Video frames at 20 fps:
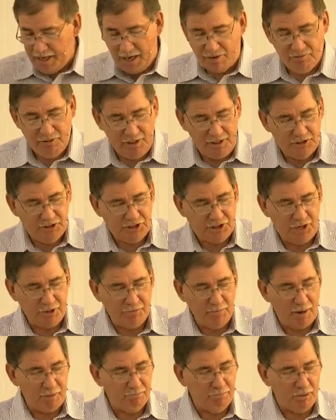I really
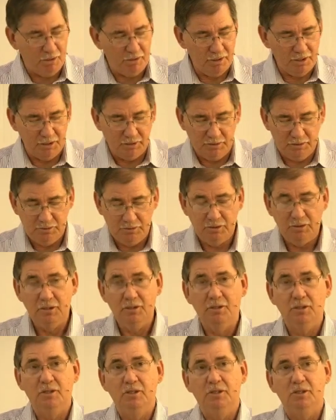shared my burden
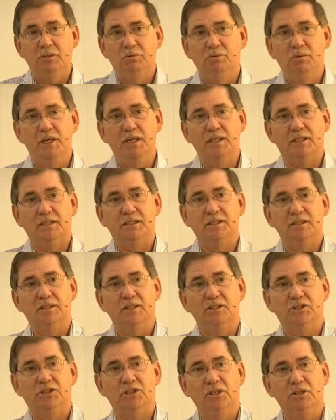with
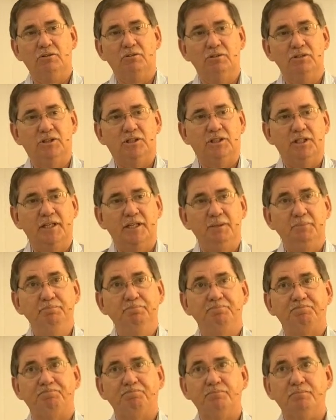the children's team,
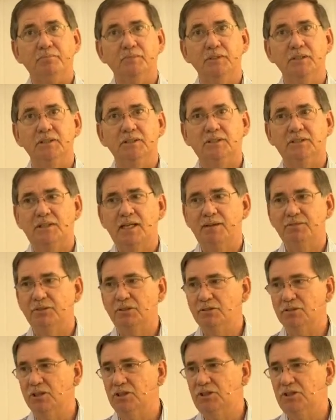seven
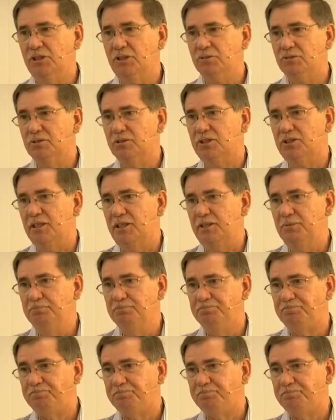on the children's team,